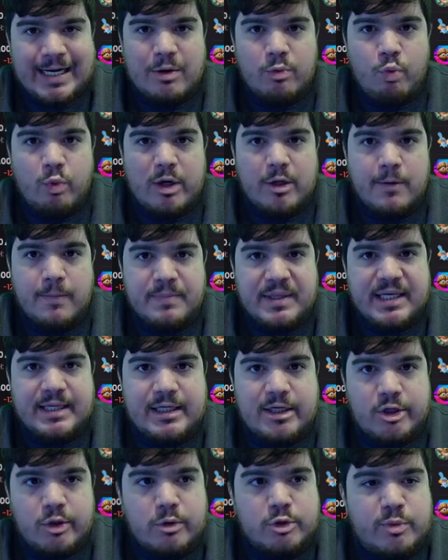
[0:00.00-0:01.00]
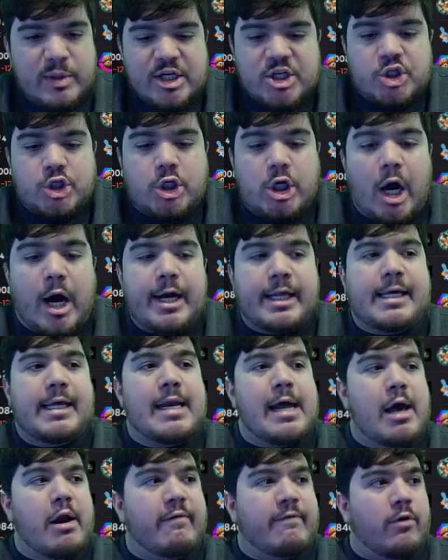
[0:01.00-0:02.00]
and will be huge. We just got to get
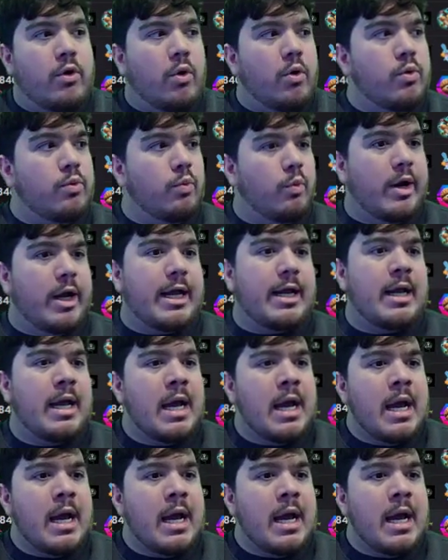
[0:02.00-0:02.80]
out of our own way.